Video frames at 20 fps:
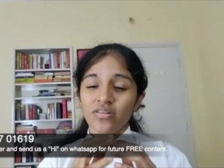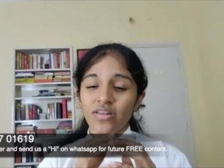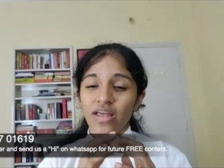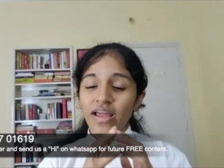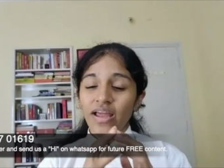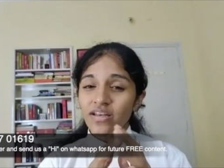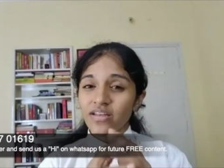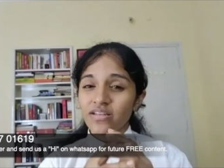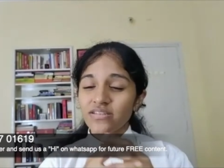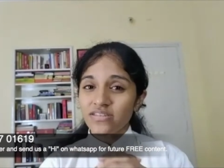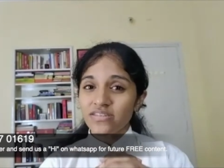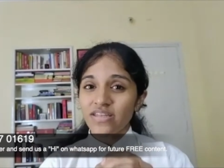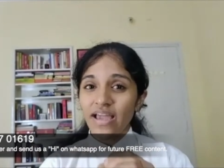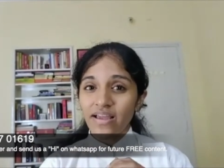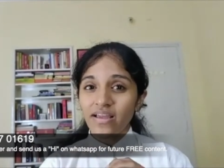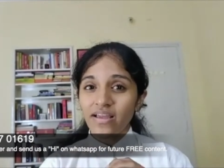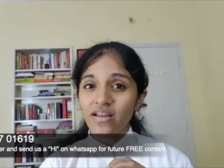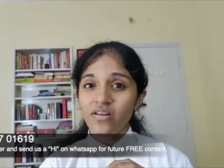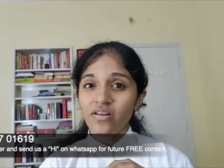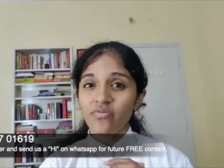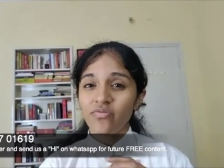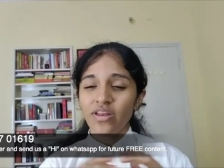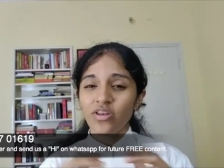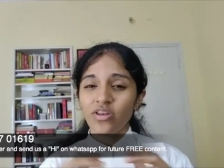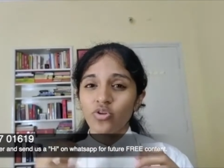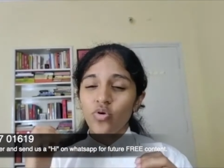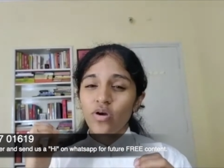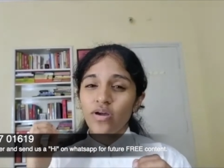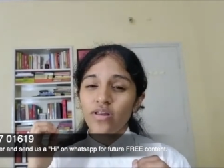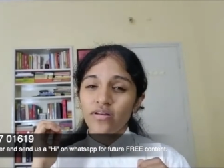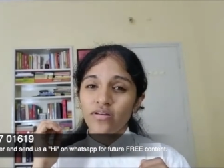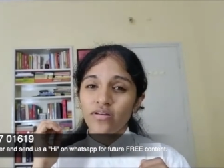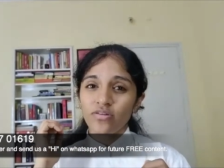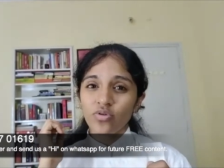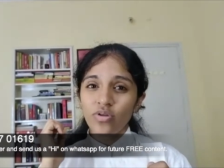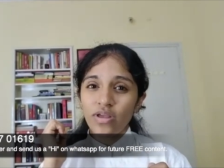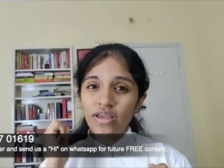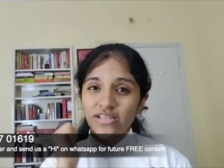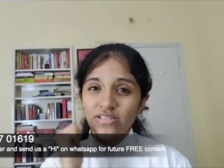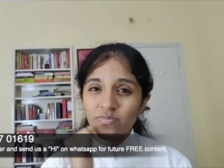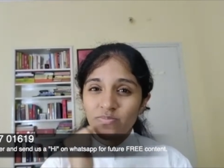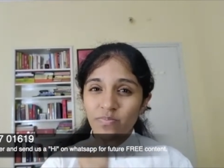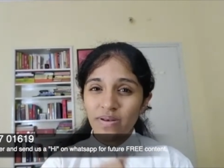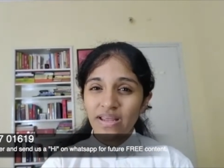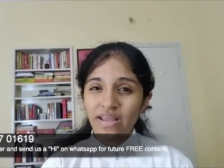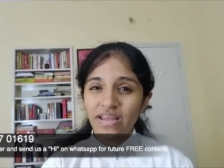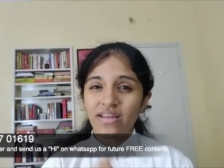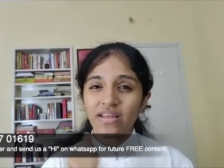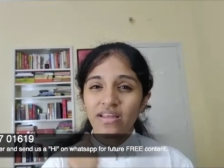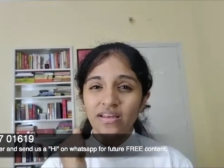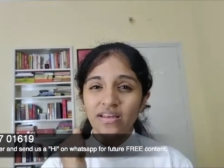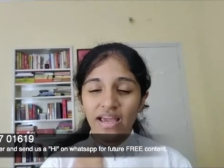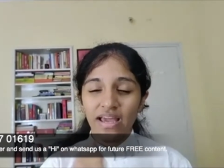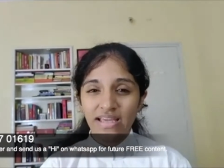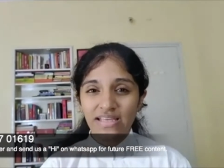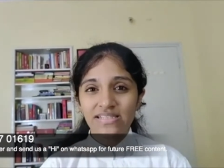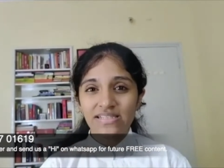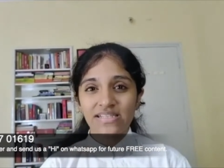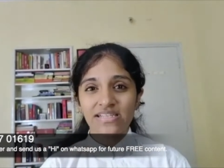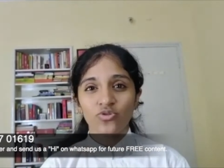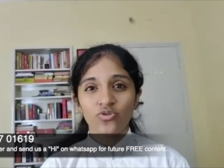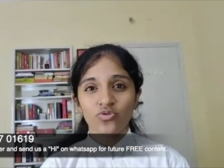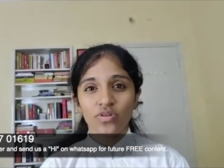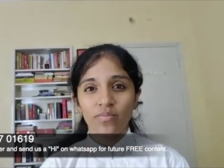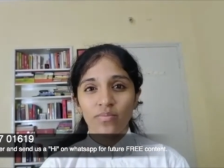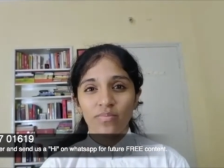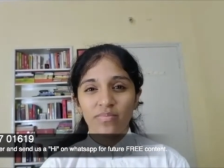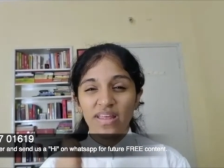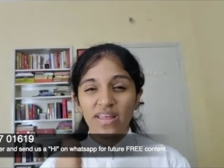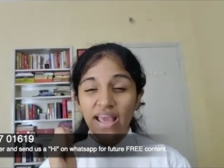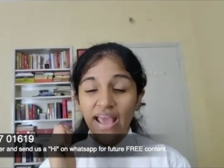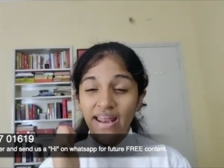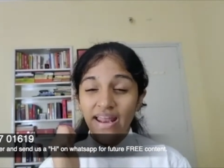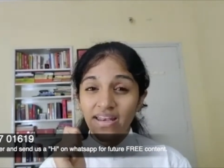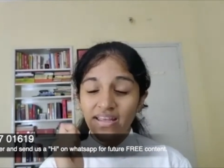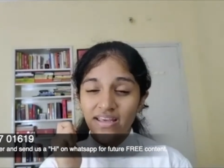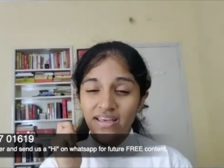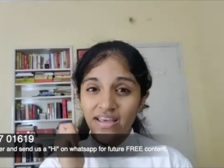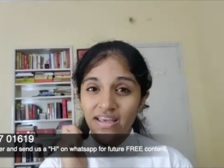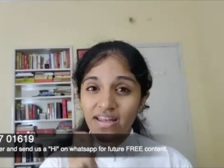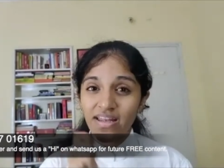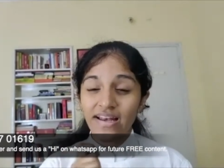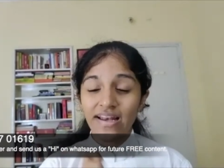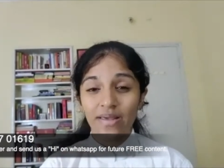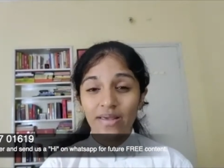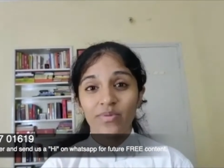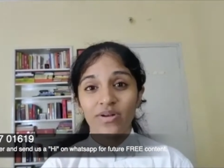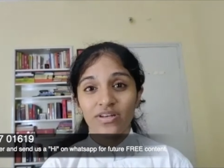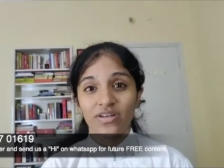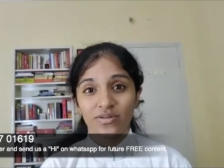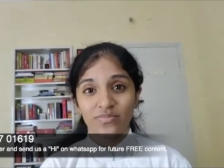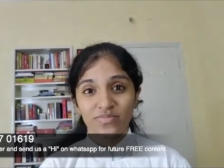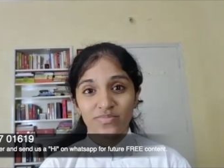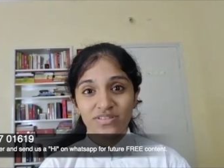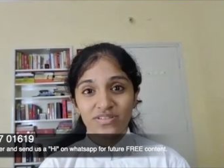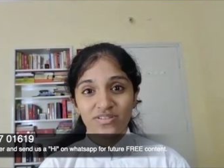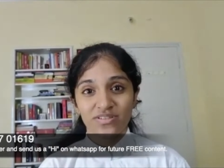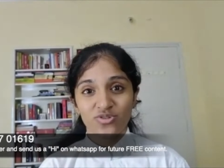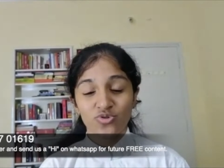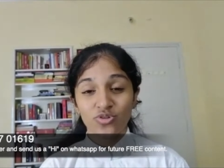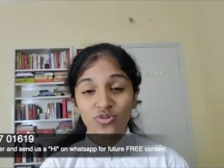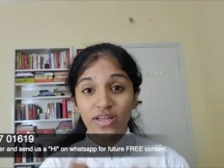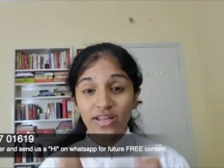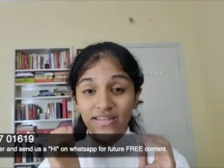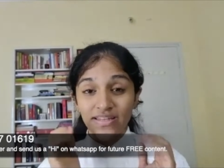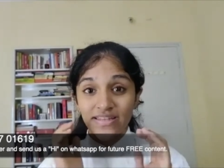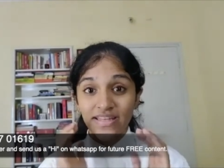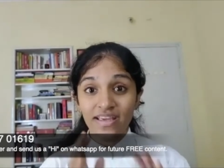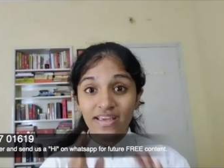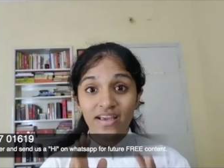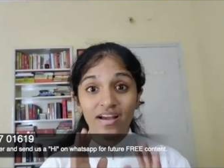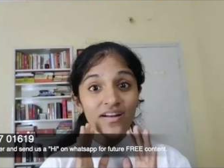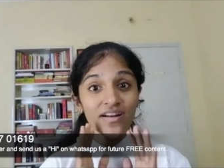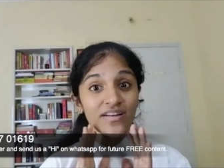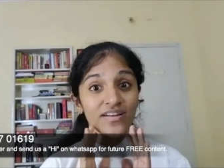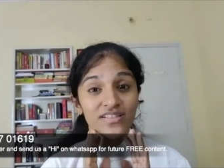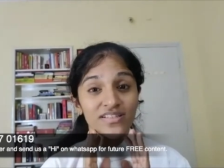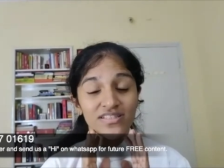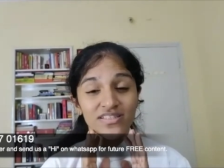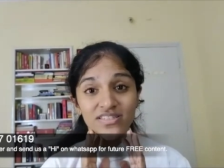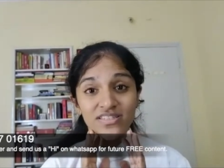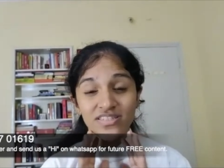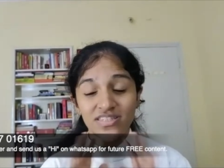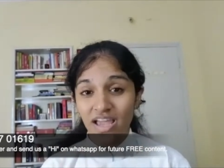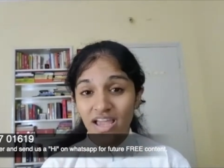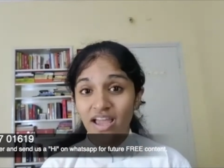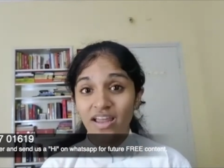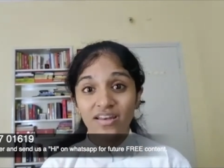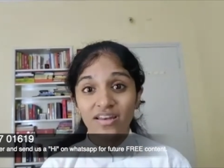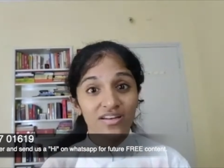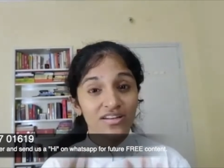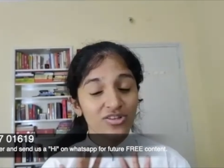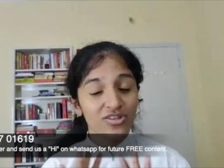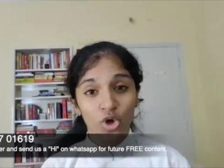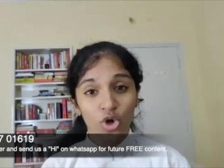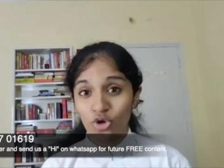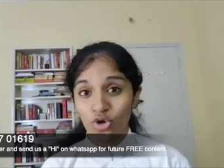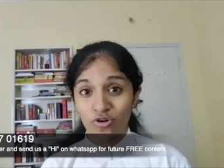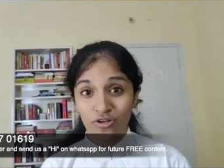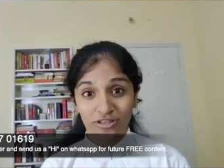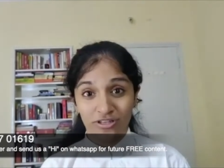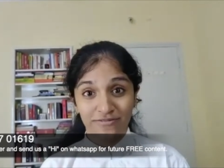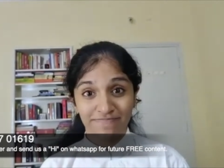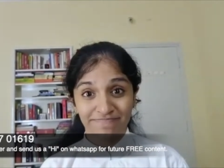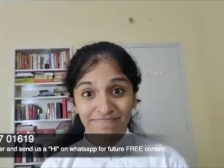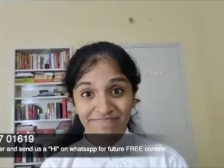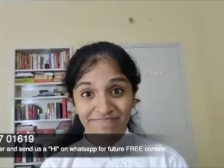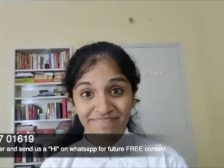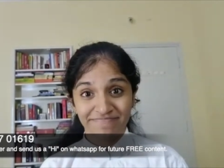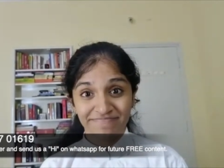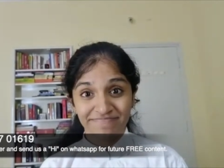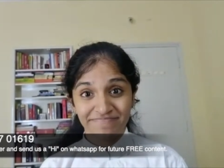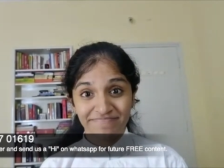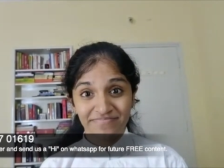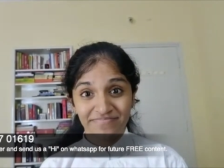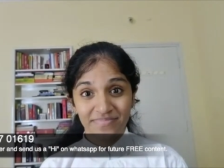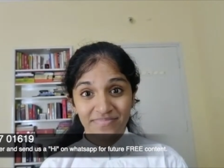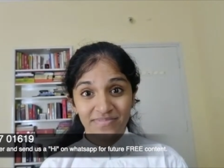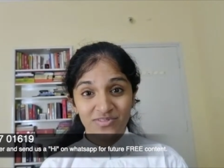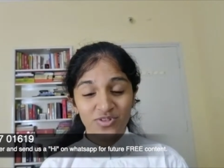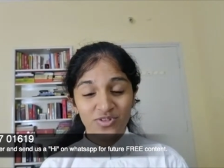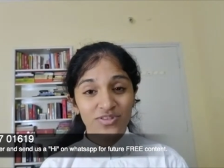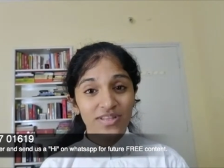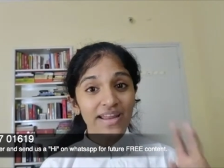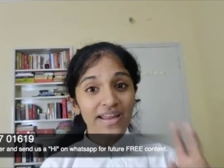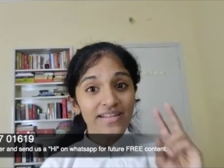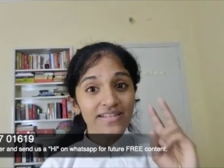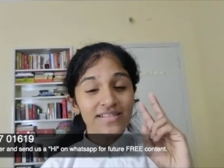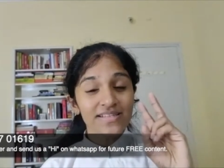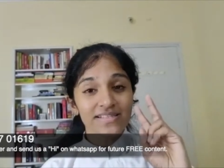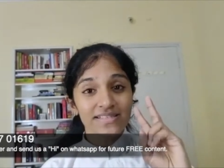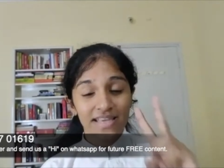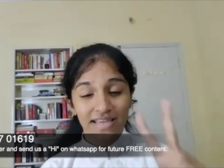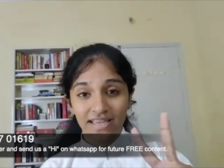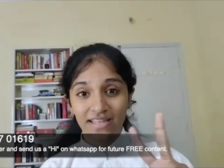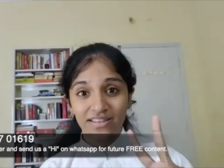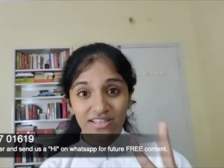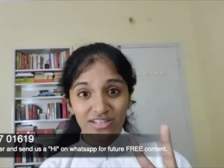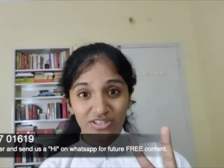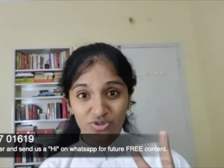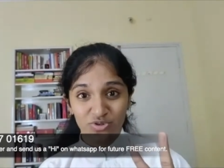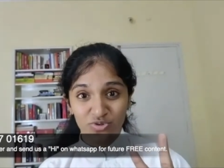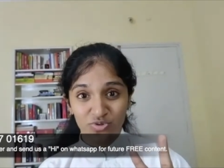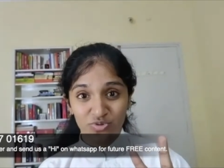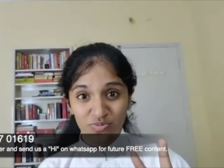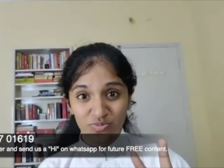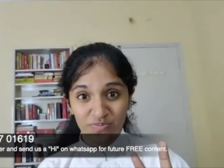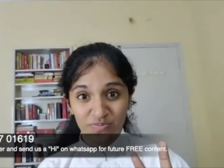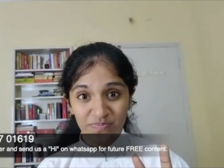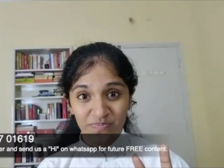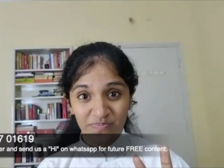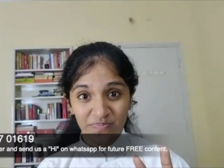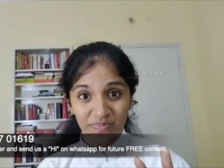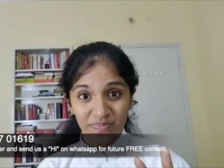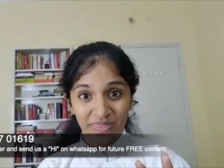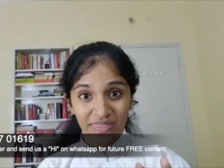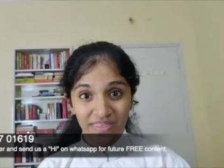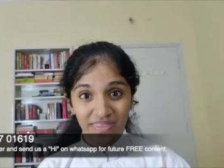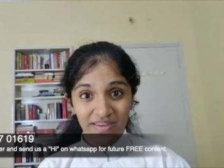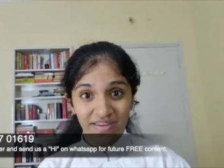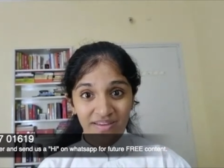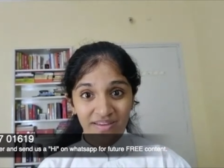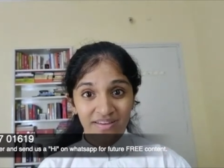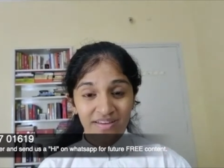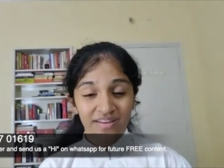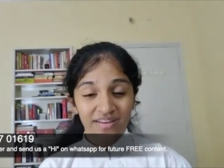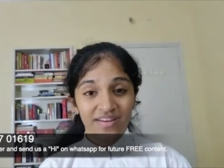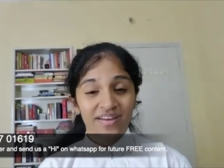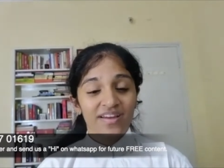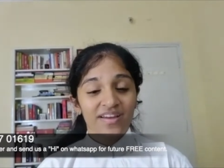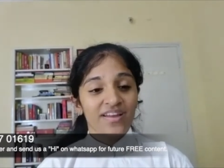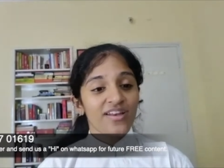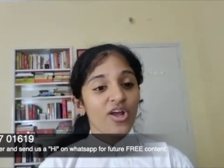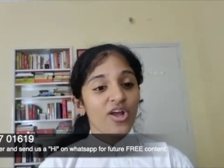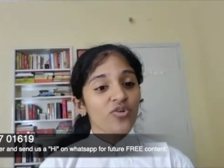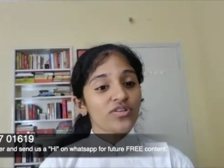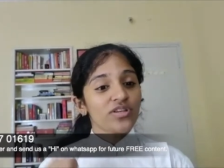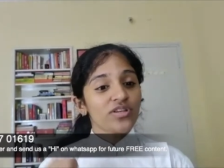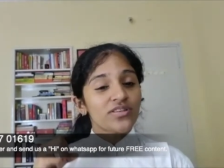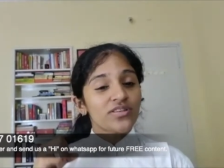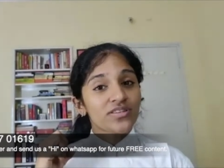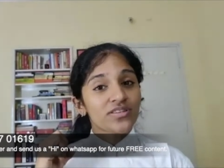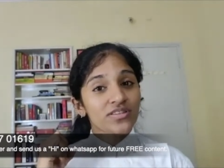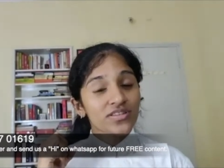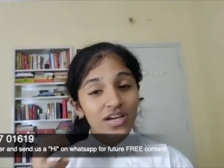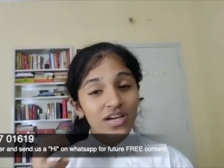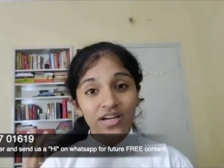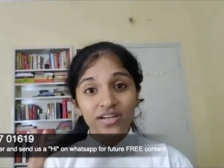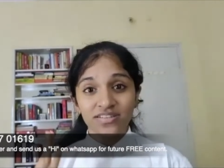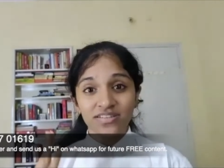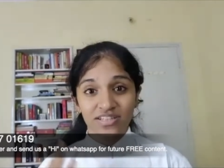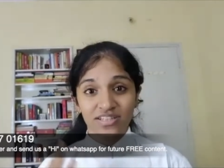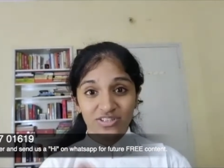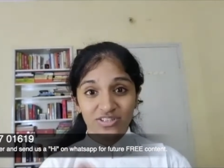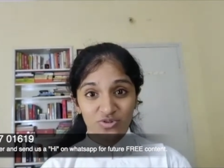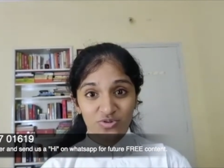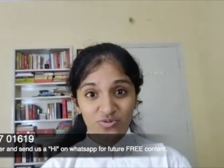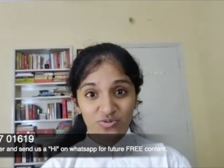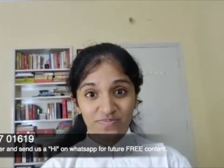is tackled when you're explaining nicely to them and in layman terms so that they understand it thoroughly. So that is the second thing to do. Now the third thing to do,